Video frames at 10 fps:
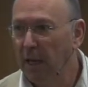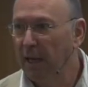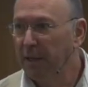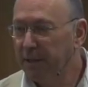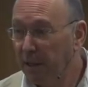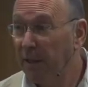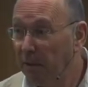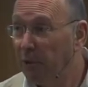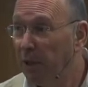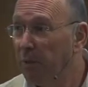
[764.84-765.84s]
is that they
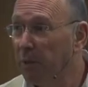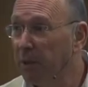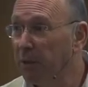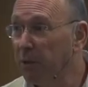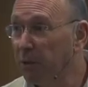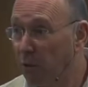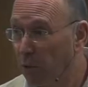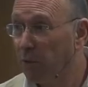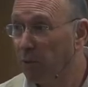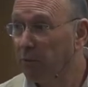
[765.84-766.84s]
really want to
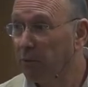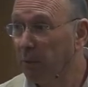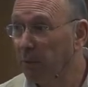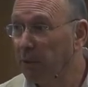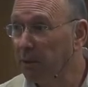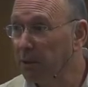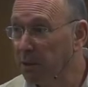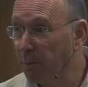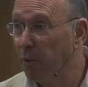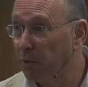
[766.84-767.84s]
talk. They want to
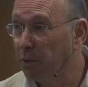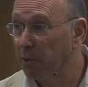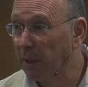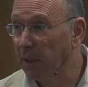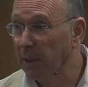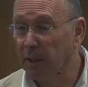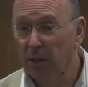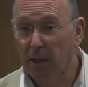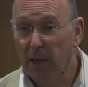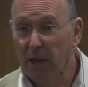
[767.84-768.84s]
support. They're going to,
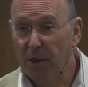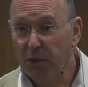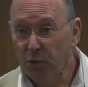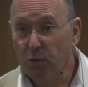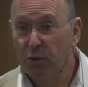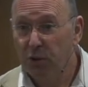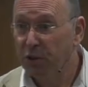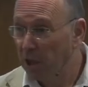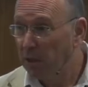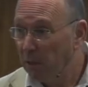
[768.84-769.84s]
the doors are
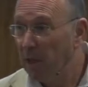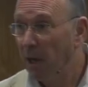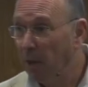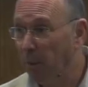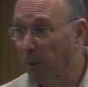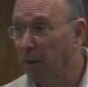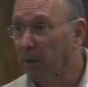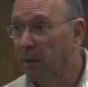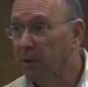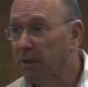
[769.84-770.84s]
generally open.
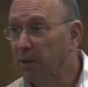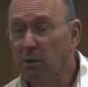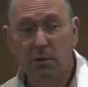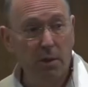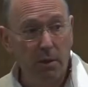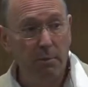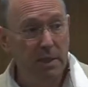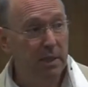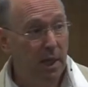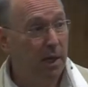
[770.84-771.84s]
So you don't be
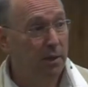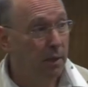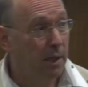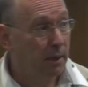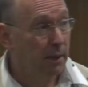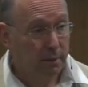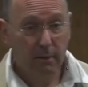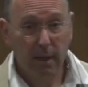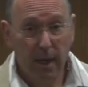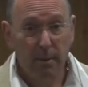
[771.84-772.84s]
scared to
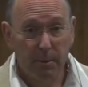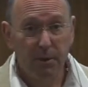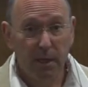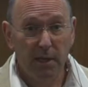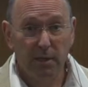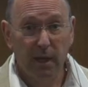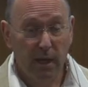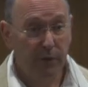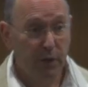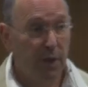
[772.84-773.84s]
come upstairs and
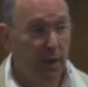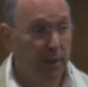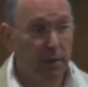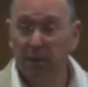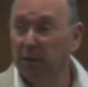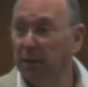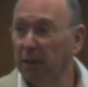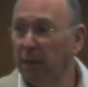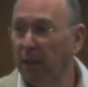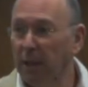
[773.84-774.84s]
have a chat.
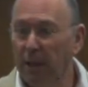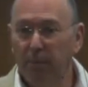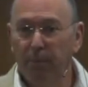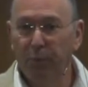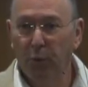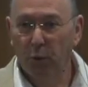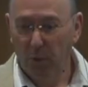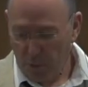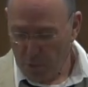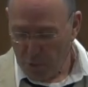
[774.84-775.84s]
Um,
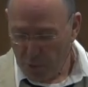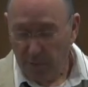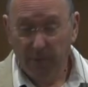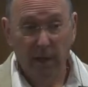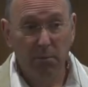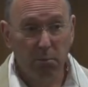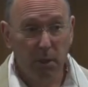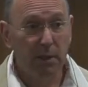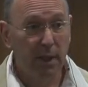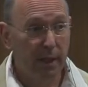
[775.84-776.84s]
you'll find
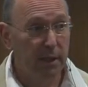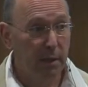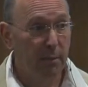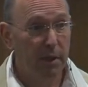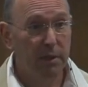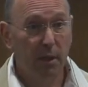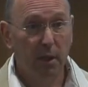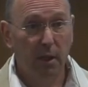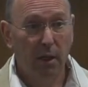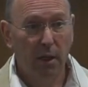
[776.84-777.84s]
most academics
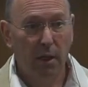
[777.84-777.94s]
uh,